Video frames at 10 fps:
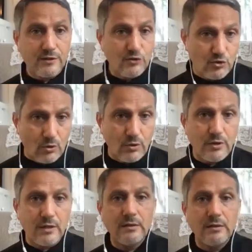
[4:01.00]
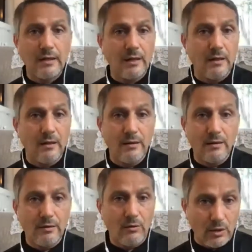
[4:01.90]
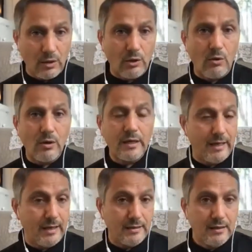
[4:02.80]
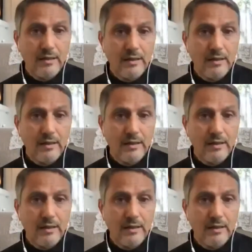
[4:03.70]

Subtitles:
Jordan all along had